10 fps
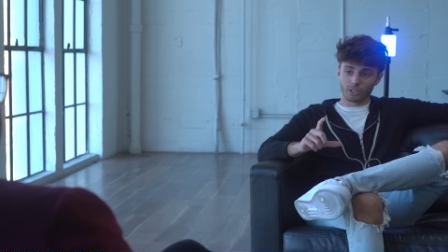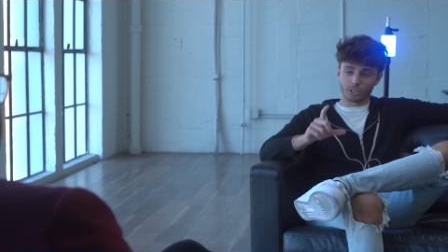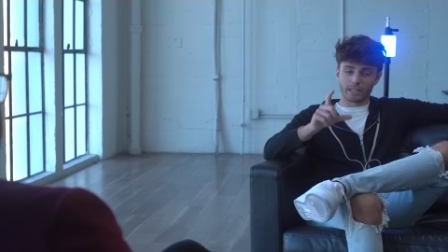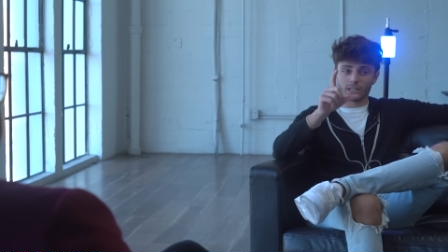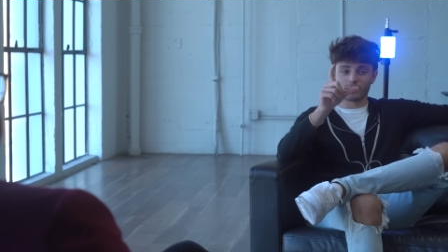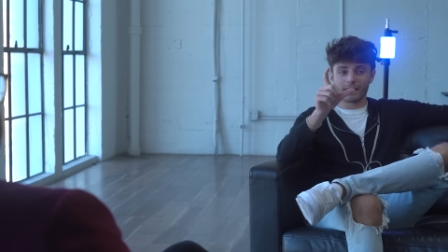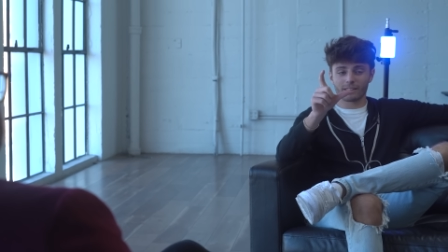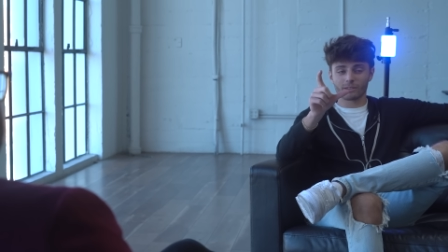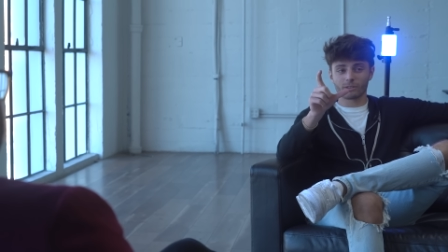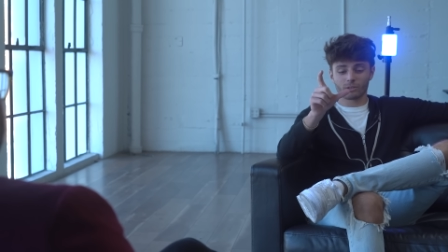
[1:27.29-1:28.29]
Just that
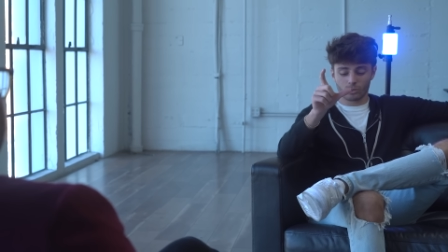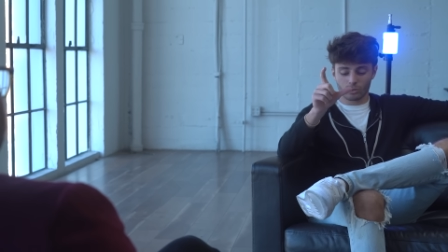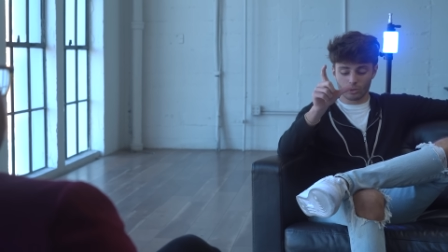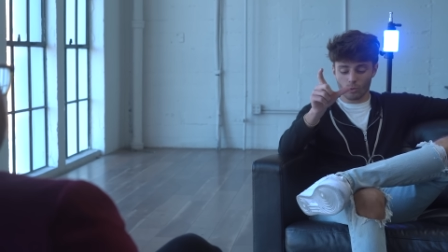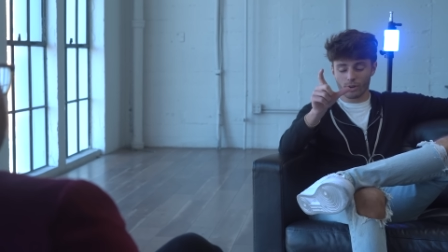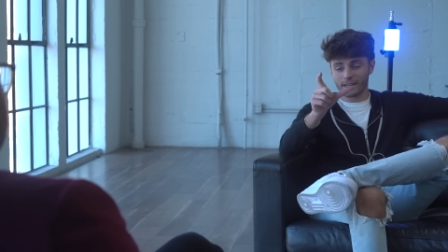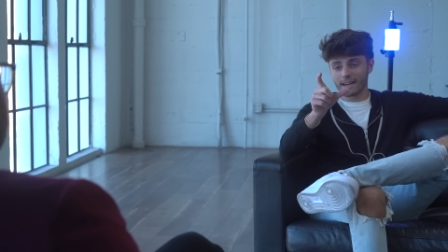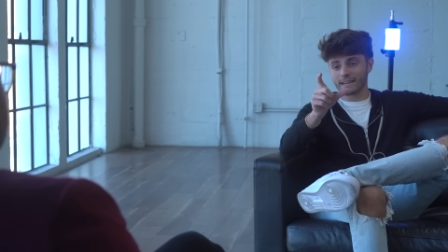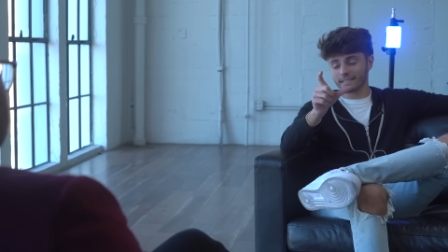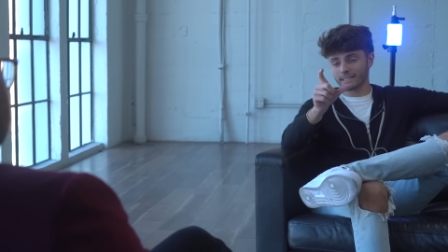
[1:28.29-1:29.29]
that
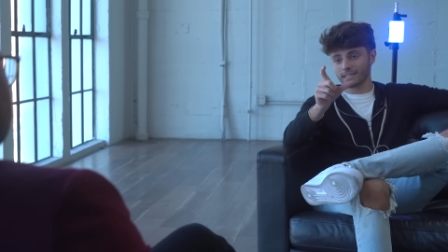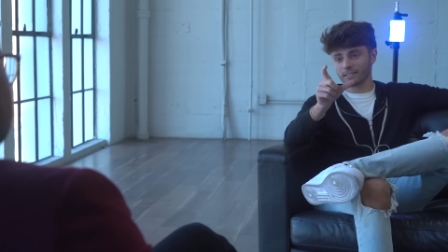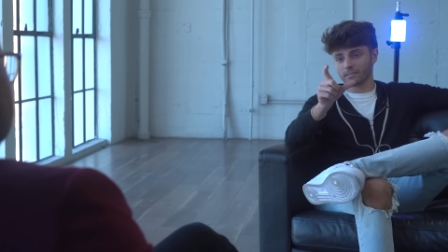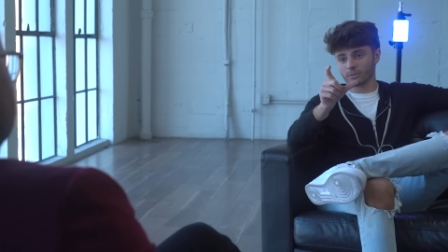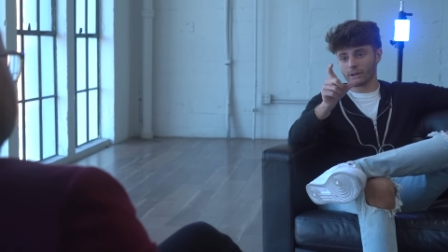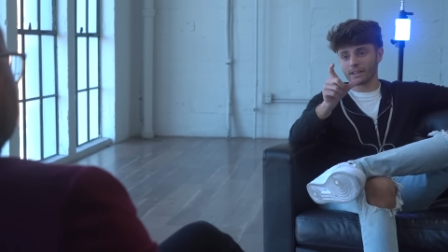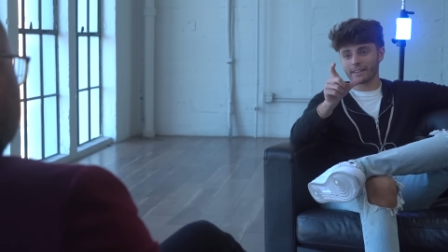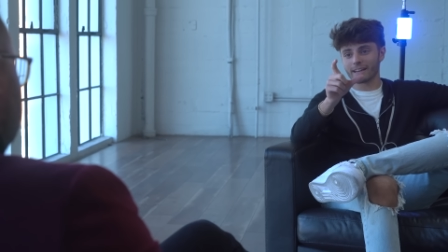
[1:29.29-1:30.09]
2019, right?